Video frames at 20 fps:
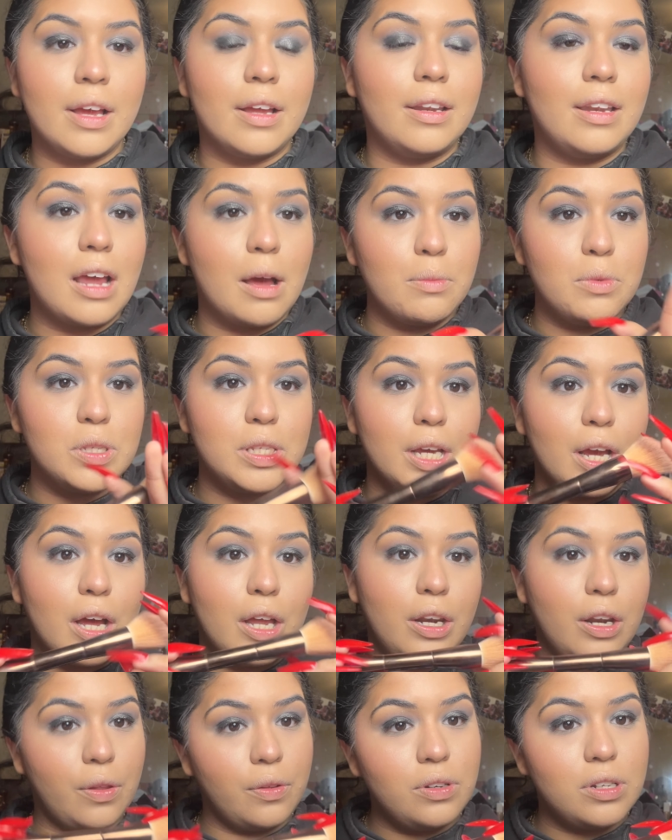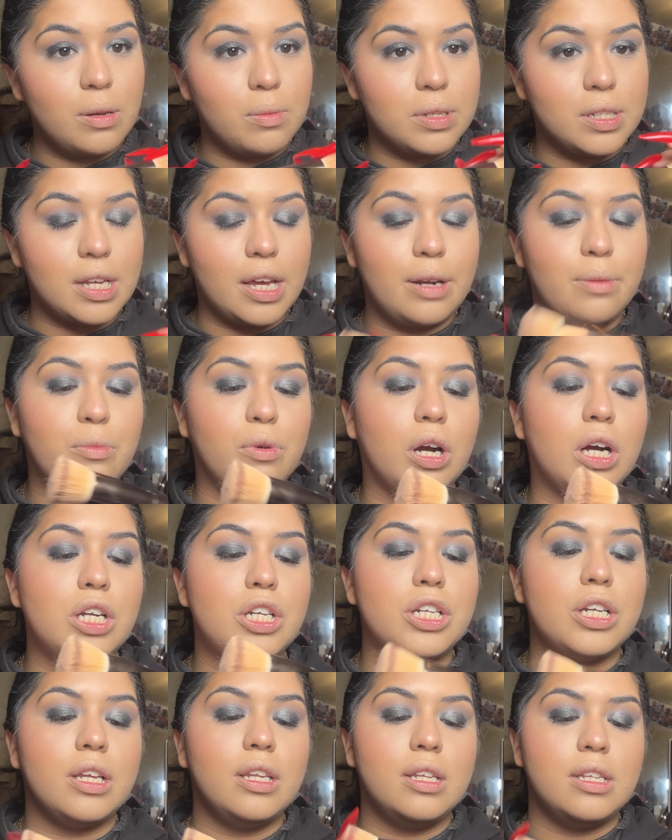Now I'm using another double-sided
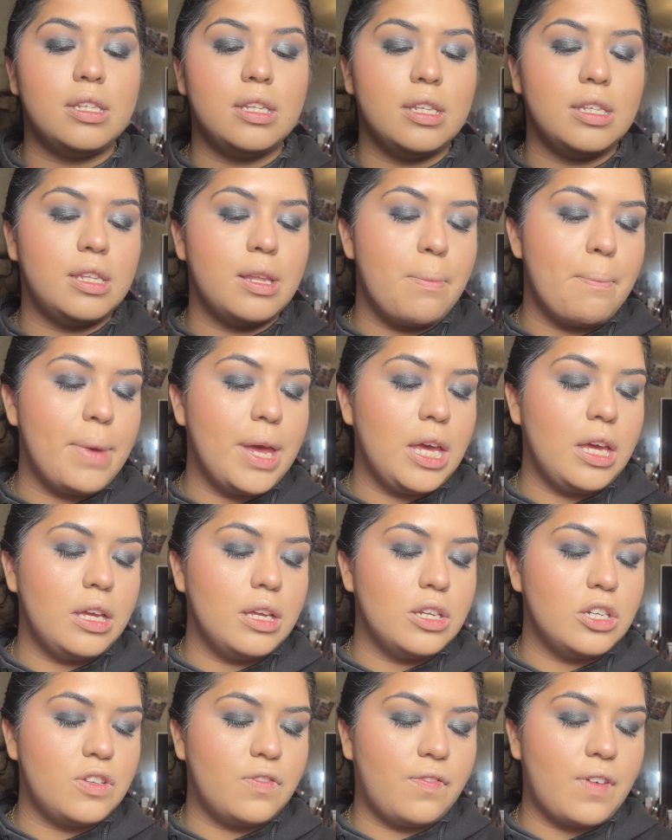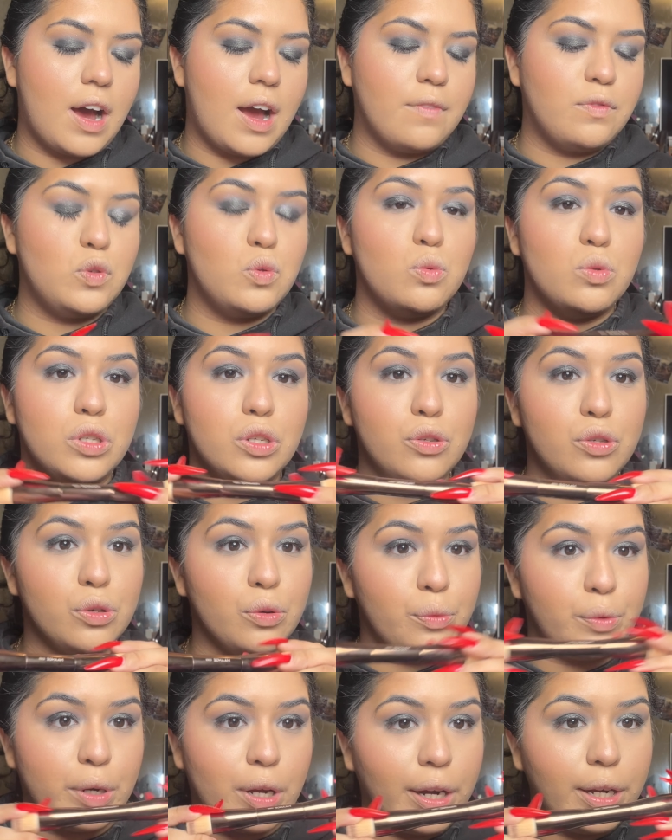brush. This is the Mange
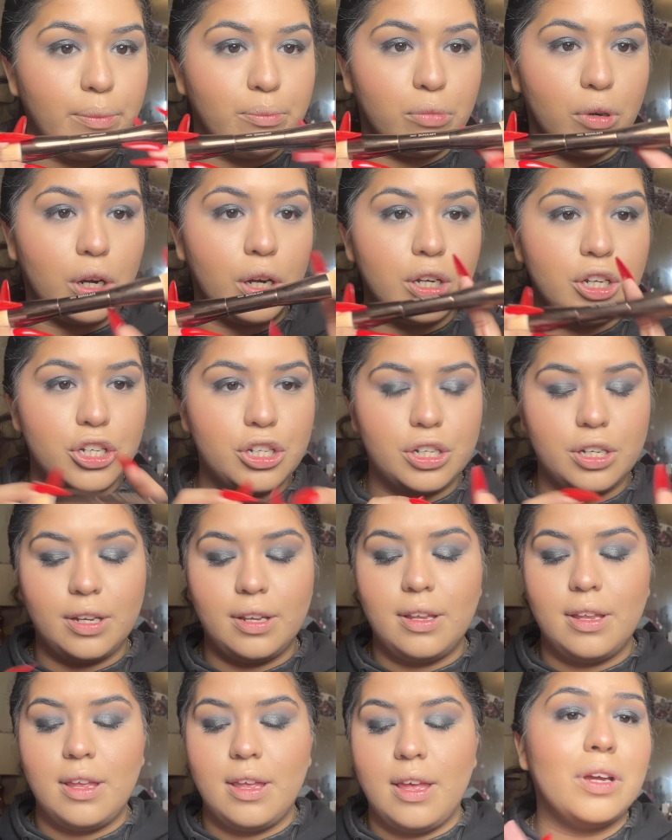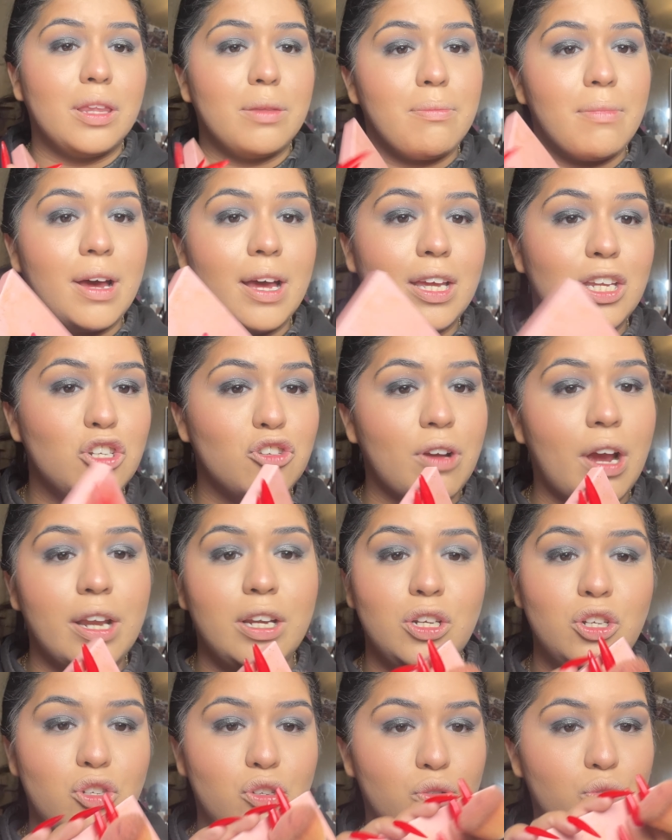5209 brush with my tried
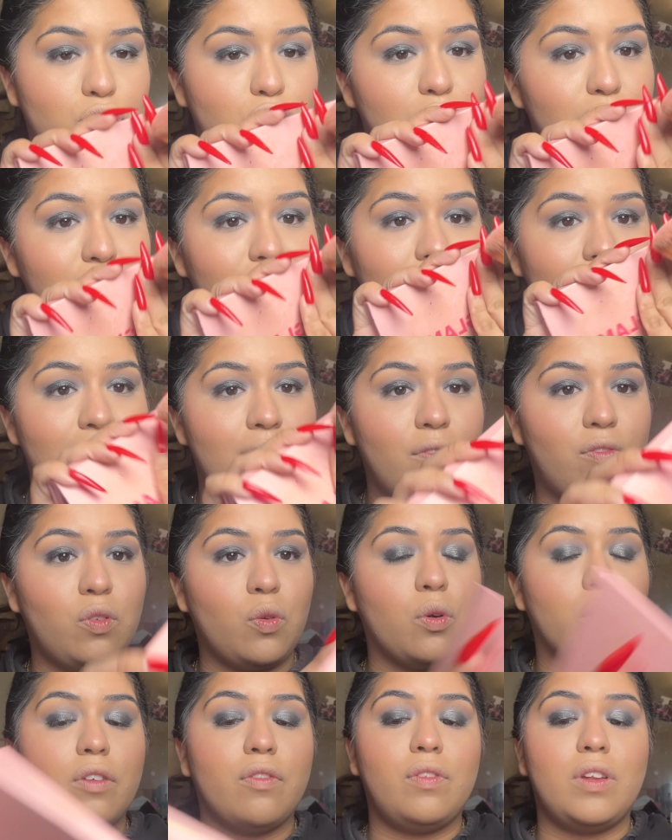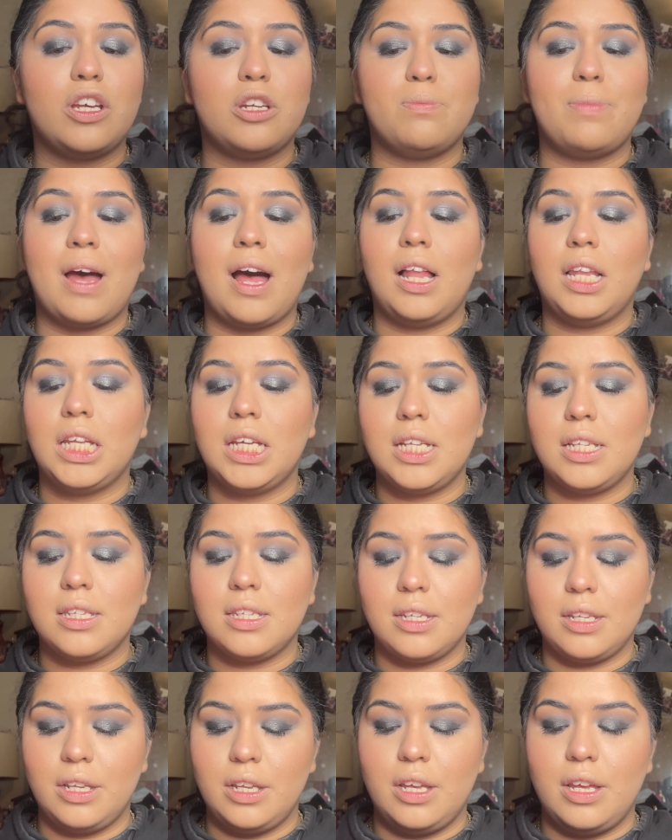and true She Glam Floor Flush
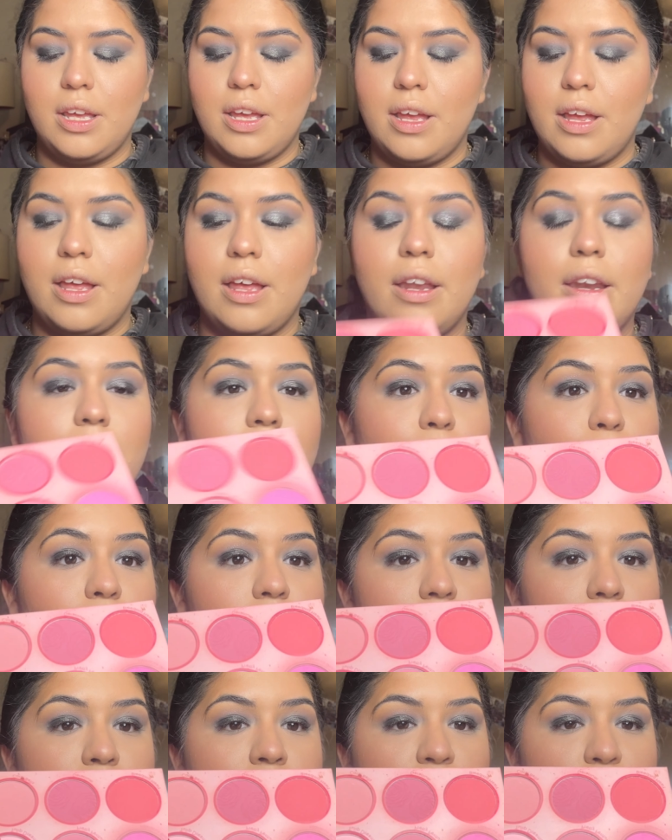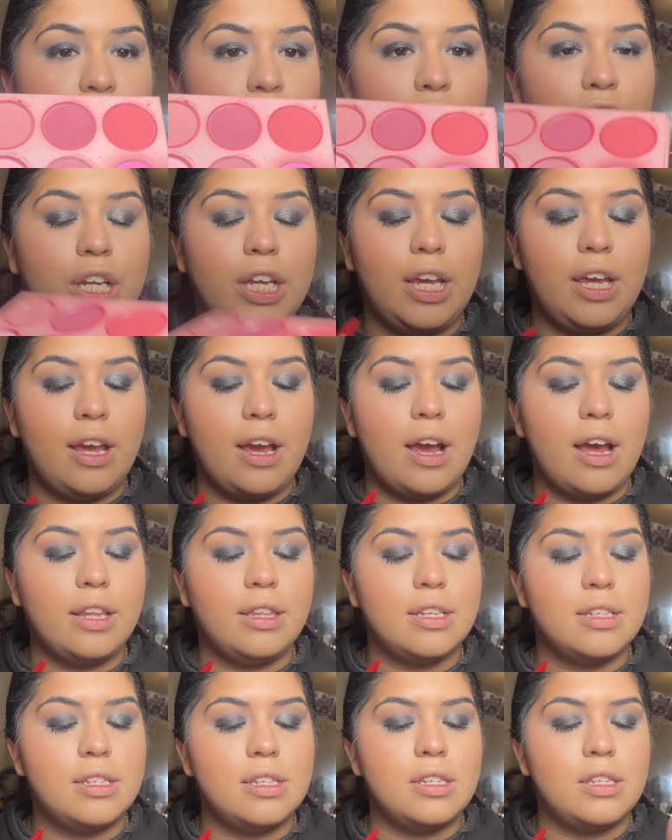palette. Never Done Me Dirty, and
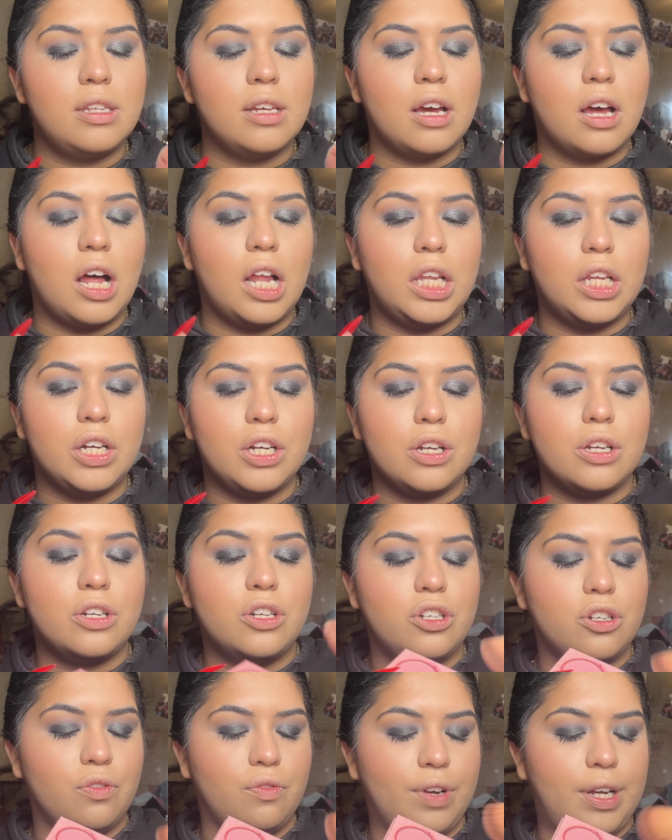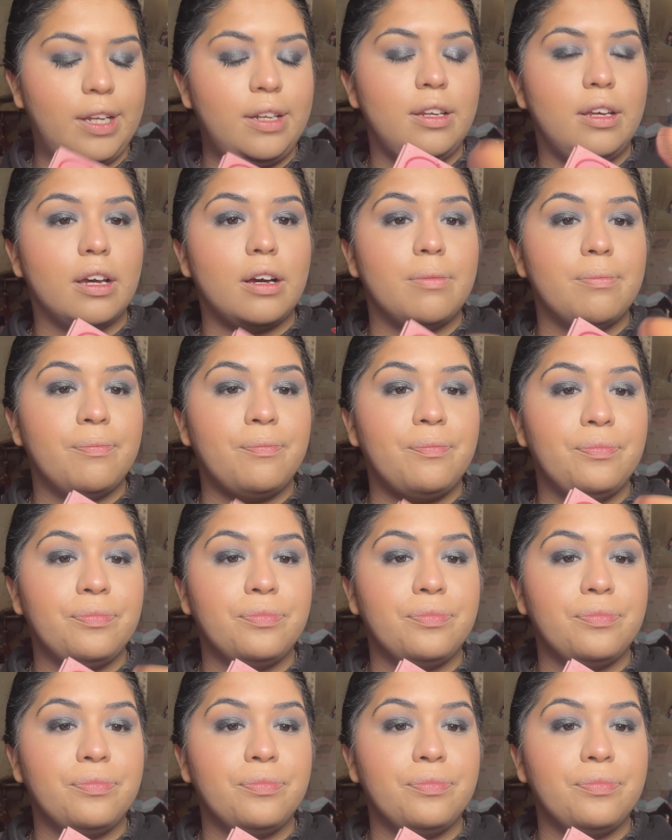this is the color Geranium.